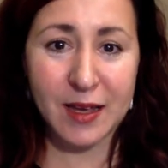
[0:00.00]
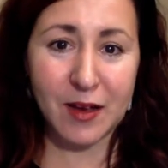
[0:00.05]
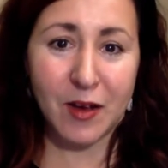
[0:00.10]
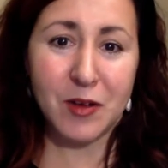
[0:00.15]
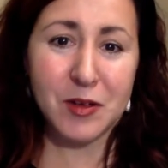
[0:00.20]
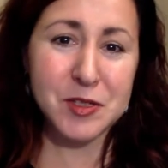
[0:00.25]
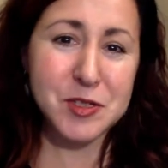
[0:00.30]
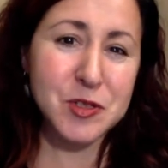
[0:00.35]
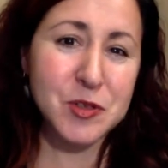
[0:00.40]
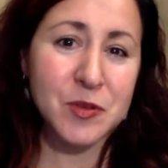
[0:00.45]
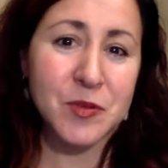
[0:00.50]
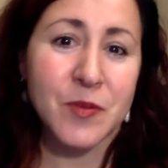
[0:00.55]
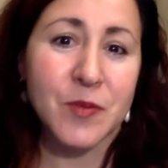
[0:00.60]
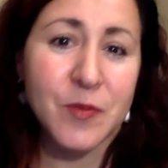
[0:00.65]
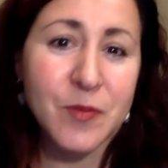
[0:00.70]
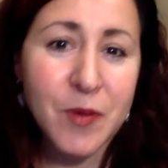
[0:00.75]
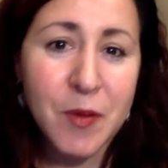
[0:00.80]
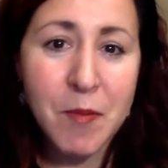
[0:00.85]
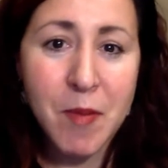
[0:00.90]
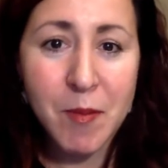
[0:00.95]
Also,
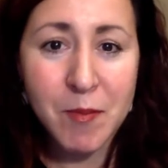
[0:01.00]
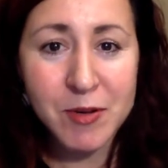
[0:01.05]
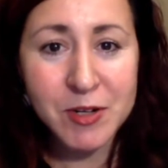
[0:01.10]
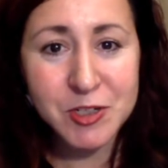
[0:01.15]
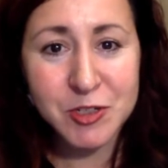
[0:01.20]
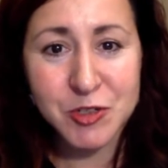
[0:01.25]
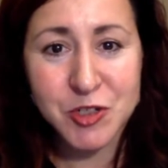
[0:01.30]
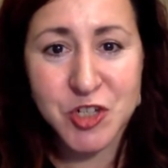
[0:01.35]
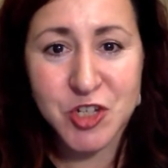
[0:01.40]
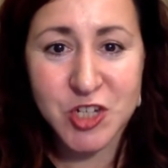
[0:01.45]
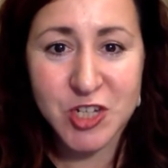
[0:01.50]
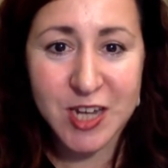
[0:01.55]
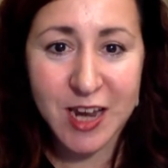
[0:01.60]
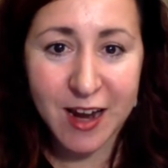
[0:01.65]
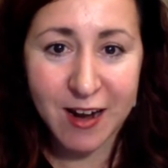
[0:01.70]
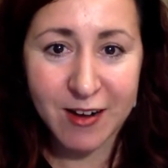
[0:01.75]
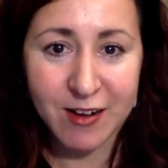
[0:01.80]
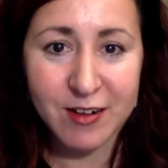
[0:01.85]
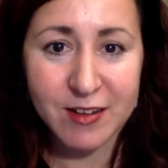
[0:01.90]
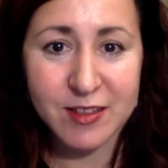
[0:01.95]
remember to
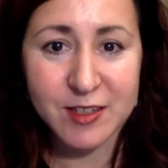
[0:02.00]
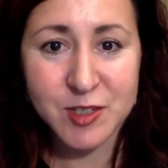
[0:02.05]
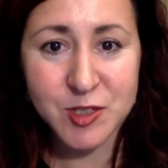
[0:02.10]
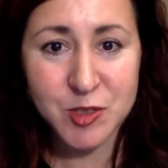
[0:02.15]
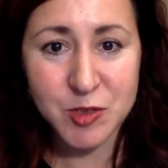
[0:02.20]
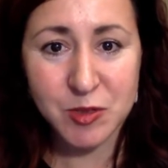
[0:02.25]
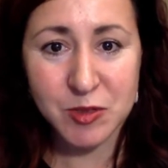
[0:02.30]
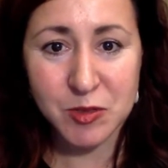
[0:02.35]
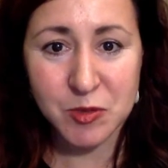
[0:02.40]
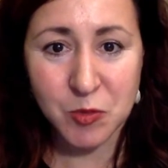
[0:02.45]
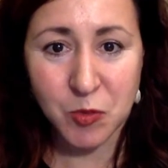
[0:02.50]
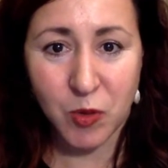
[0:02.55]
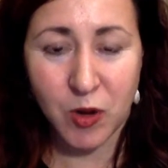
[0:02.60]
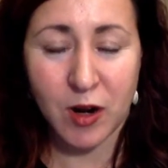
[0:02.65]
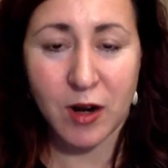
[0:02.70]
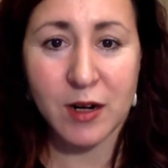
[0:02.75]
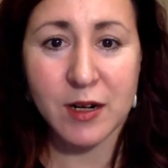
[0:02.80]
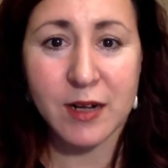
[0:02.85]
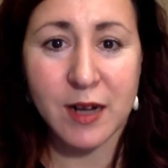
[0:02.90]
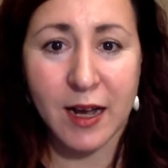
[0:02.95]
share the student
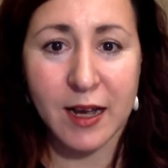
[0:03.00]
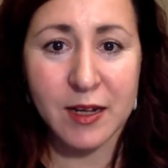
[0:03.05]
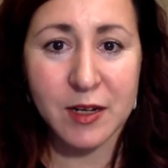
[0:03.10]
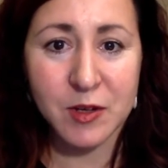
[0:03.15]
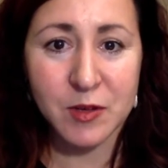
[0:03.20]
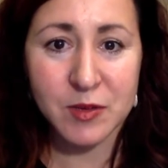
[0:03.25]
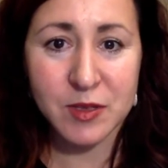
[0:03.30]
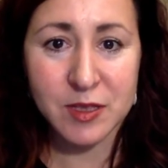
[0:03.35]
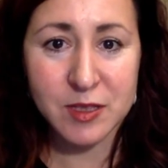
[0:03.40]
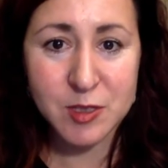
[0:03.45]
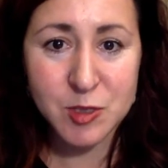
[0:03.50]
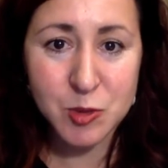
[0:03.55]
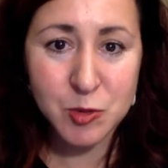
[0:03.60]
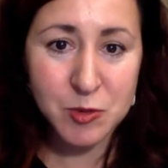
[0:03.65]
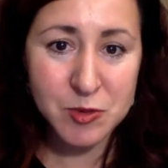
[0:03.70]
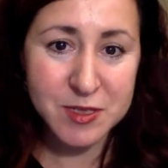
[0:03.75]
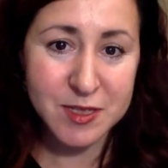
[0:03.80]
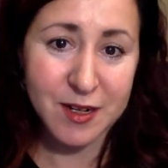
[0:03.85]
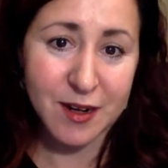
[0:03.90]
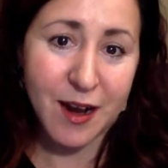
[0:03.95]
work. I know that the
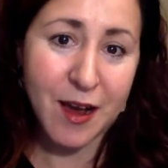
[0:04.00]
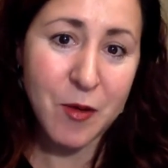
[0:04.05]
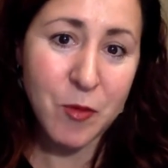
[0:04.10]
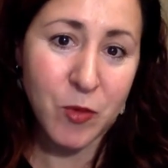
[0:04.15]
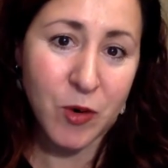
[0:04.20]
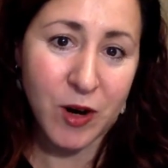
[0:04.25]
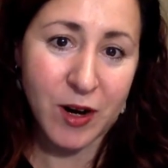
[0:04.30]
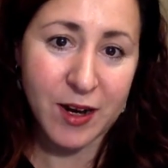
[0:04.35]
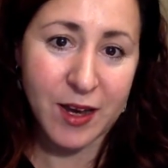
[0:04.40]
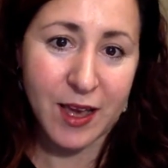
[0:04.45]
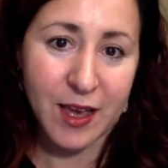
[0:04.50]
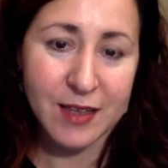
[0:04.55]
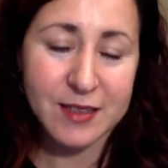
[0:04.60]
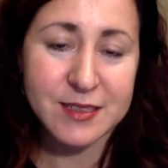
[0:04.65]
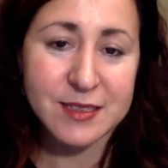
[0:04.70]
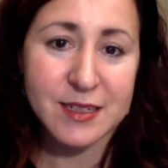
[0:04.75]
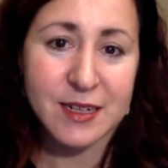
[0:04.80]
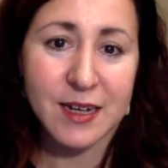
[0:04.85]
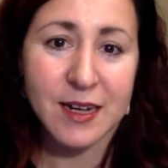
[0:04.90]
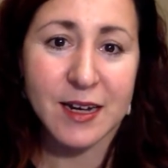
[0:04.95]
schools that I work
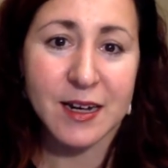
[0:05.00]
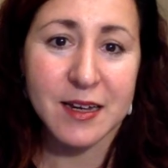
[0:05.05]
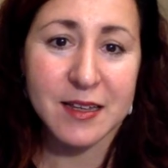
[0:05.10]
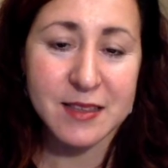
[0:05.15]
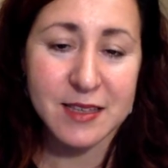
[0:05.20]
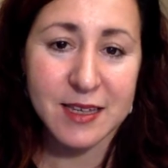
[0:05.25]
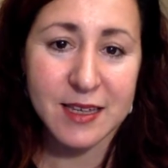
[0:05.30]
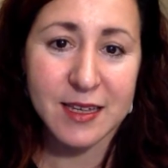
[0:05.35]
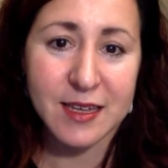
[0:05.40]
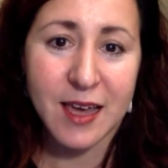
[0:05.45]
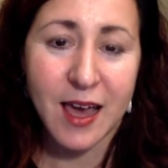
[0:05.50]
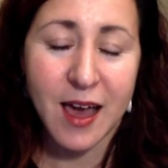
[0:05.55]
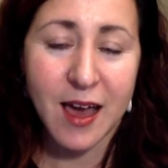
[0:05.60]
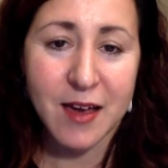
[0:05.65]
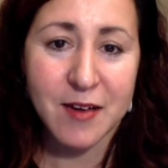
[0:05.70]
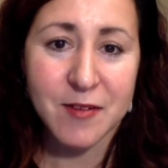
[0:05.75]
at, they